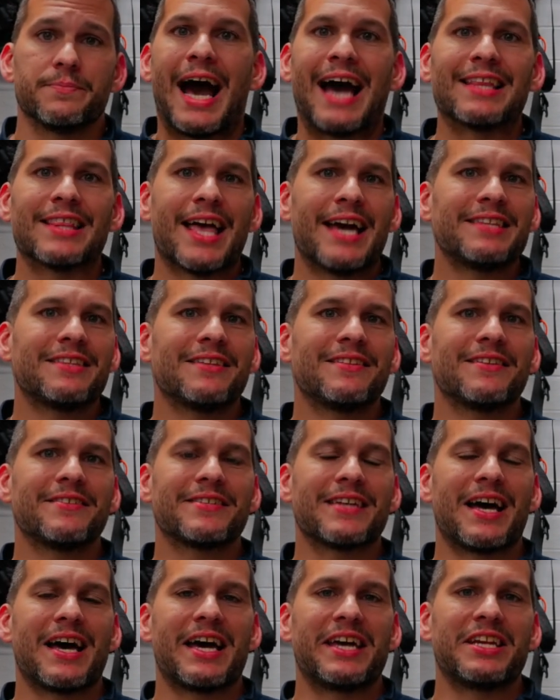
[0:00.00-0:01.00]
I like the
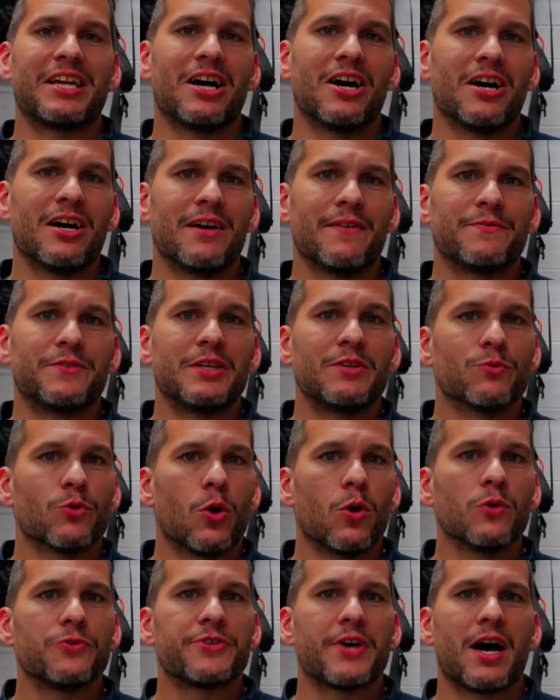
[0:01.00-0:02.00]
design of the
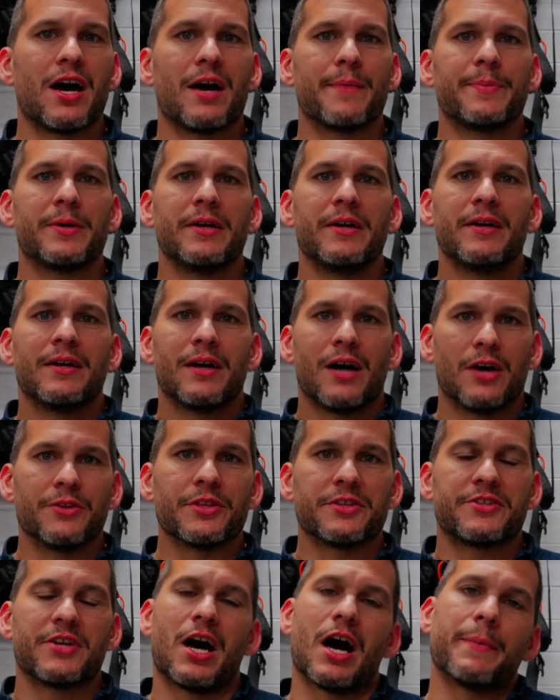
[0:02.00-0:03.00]
roll top on
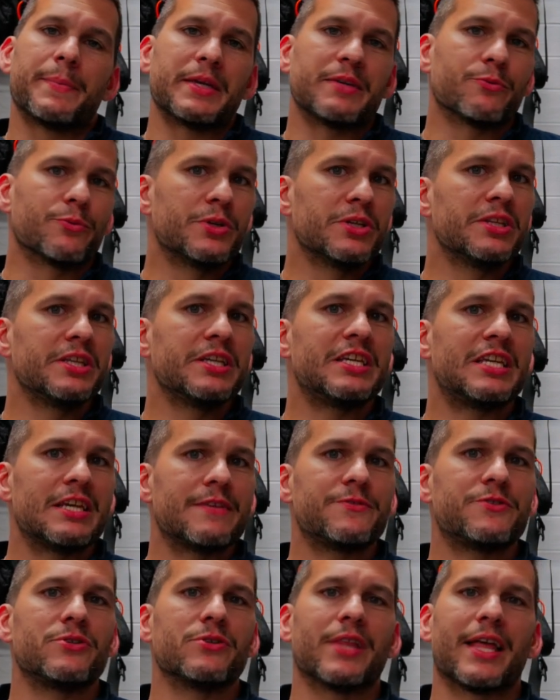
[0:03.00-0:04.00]
the top. It really
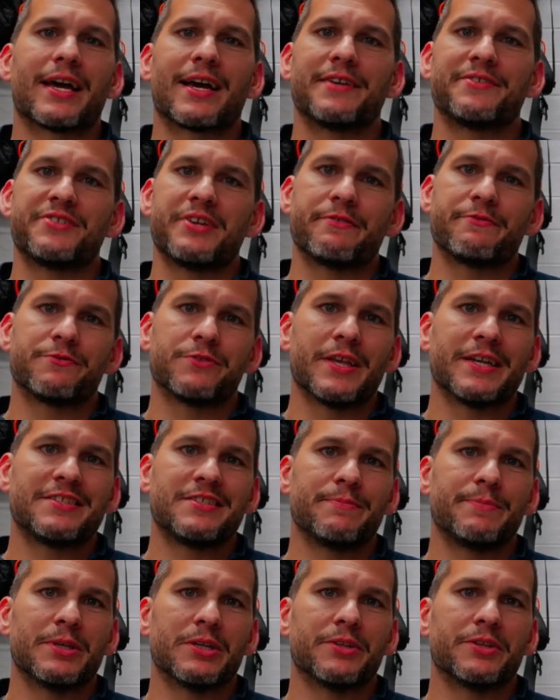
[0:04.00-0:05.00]
gives you, like I said,
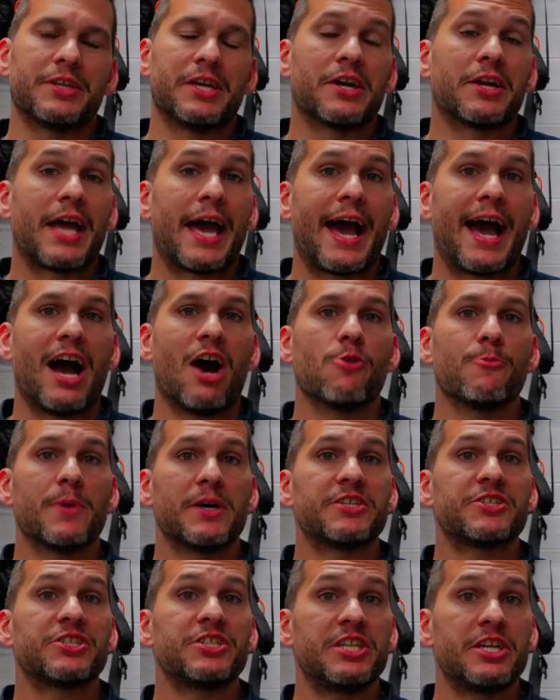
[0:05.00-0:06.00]
flexibility on how
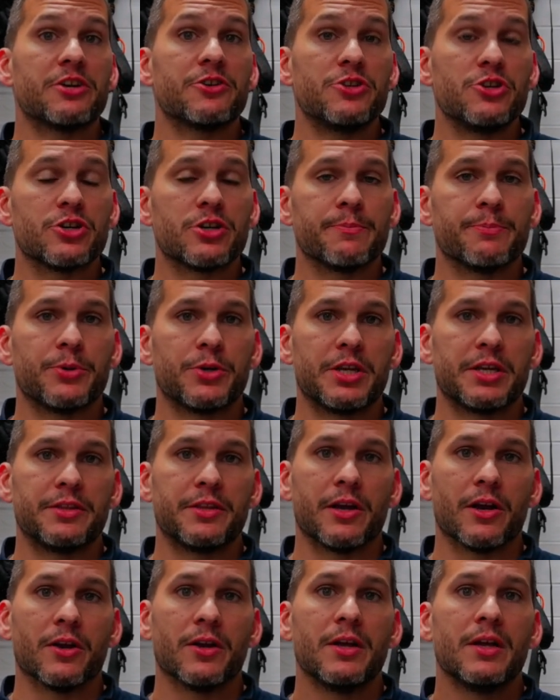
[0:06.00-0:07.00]
much gear you can put in
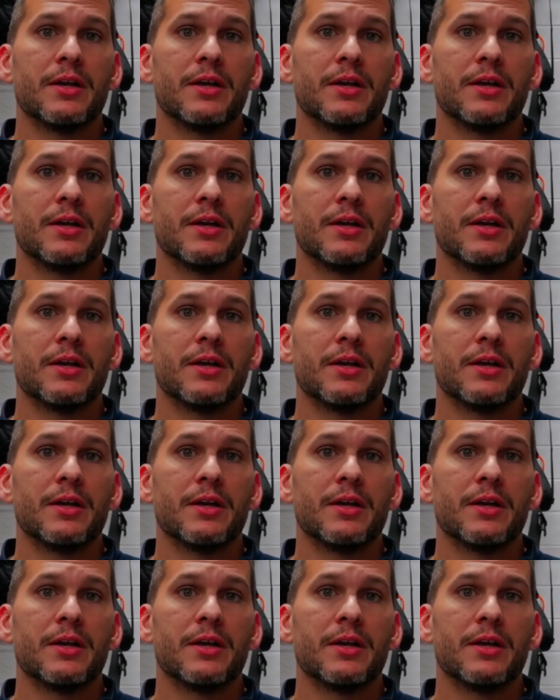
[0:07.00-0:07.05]
there.